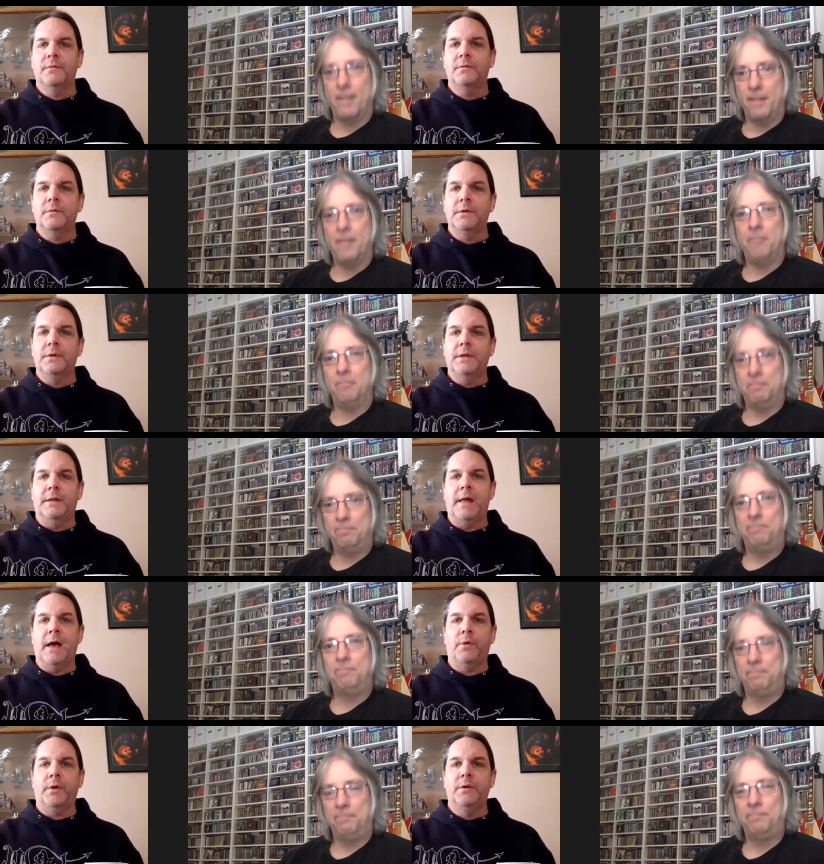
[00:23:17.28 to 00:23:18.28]
Speaker 1: Yep. In
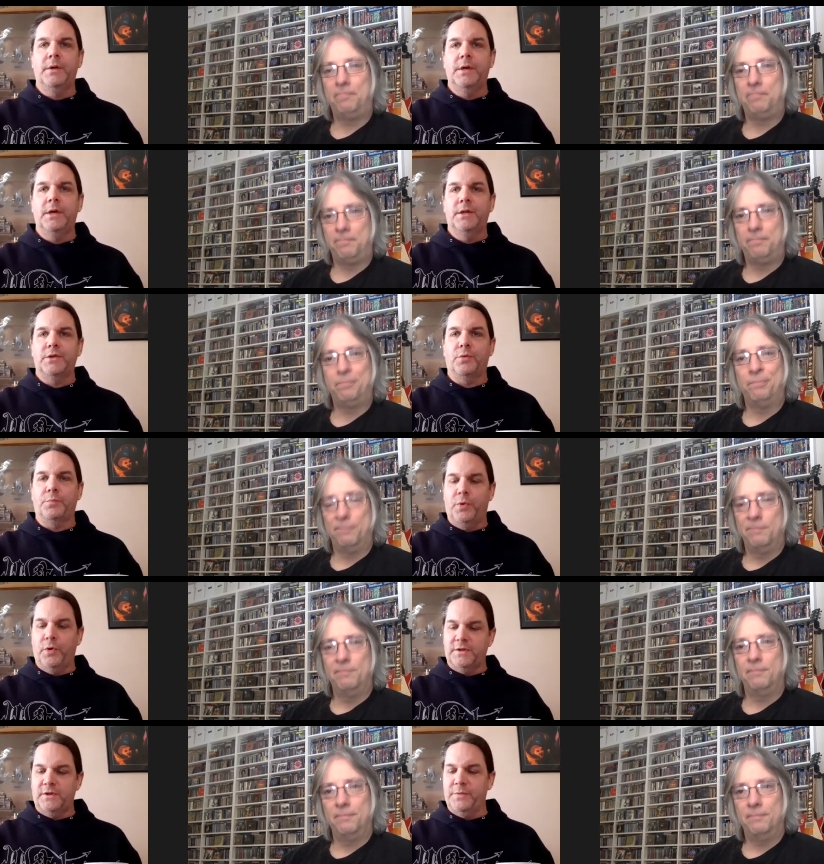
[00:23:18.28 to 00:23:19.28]
that one. So it
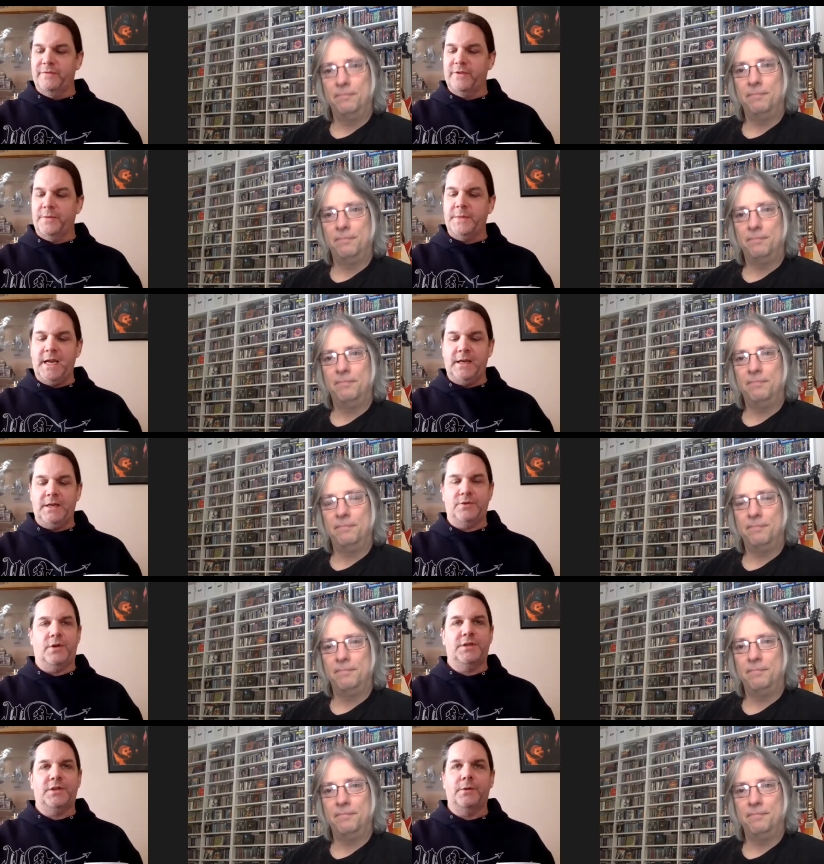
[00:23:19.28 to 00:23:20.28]
pulls a little bit from the 80s
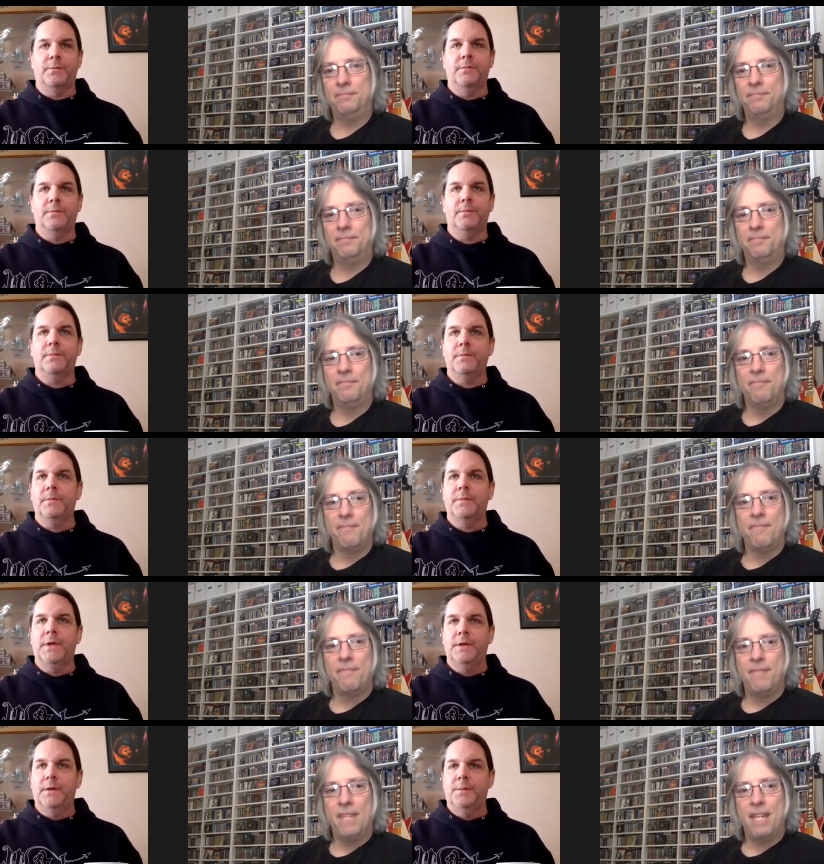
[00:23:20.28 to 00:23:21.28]
also.
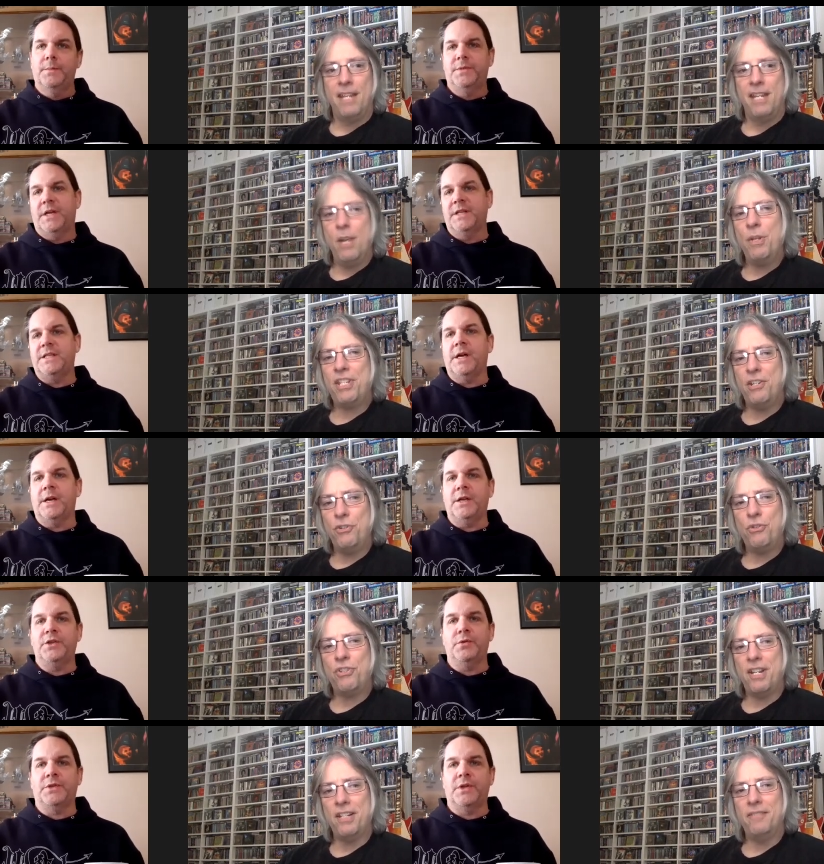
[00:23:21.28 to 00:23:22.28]
You so
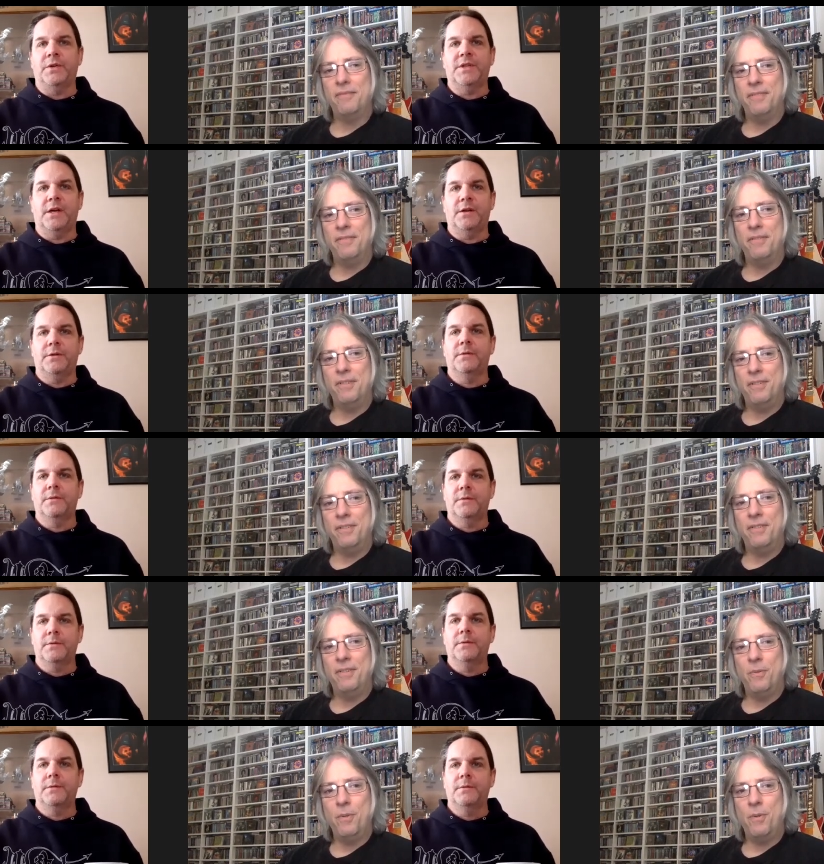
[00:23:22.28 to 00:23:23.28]
it's not.
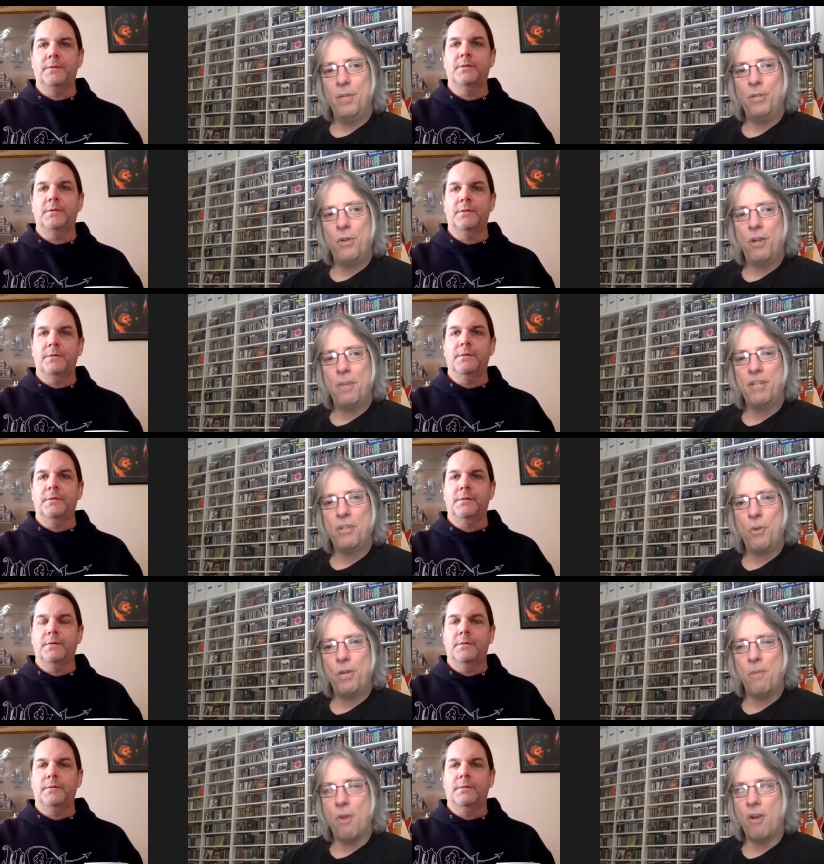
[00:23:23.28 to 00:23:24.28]
Speaker 2: We talk about
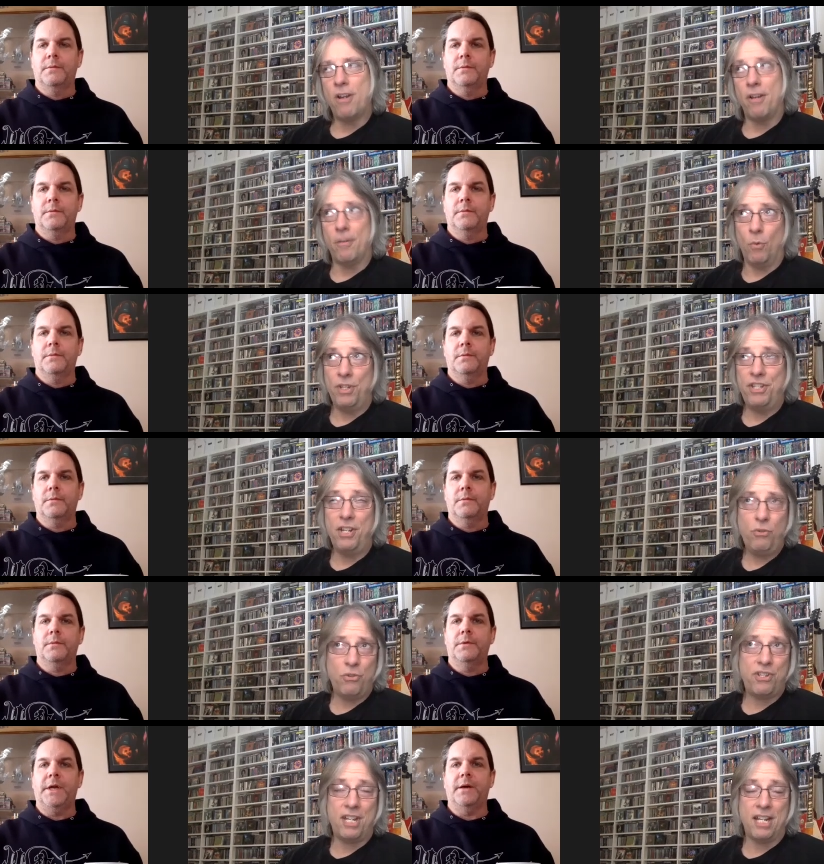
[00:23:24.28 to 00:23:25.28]
Tony Martin. What's
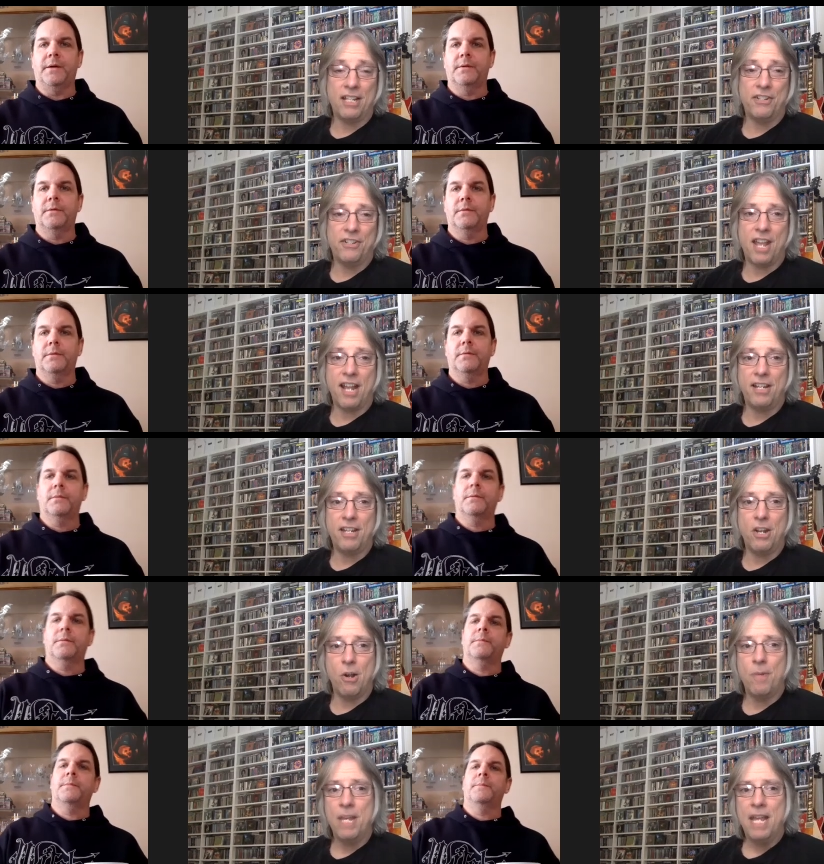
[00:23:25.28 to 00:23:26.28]
interesting yeah. is that, you
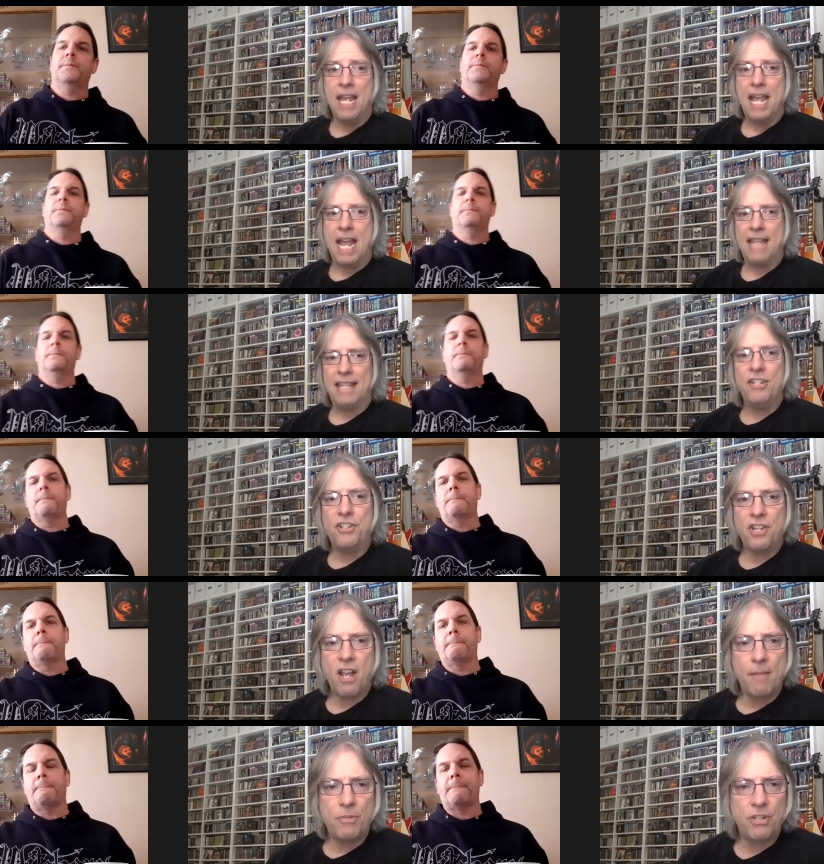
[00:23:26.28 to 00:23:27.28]
know, at this
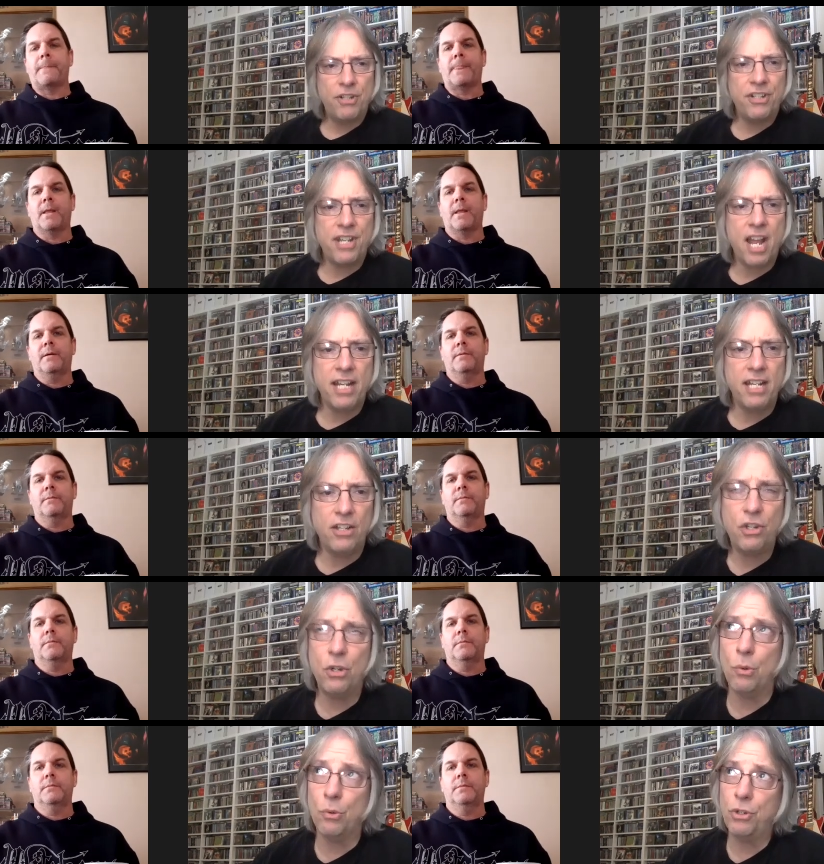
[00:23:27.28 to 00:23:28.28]
time, so this is
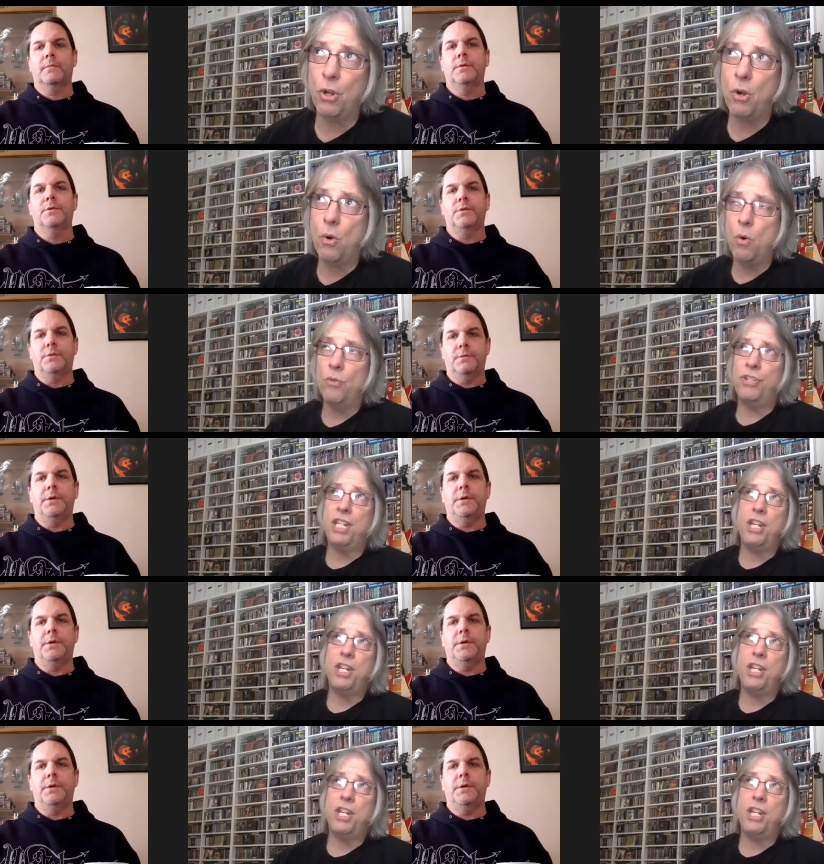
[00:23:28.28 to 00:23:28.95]
92. So, dehuman,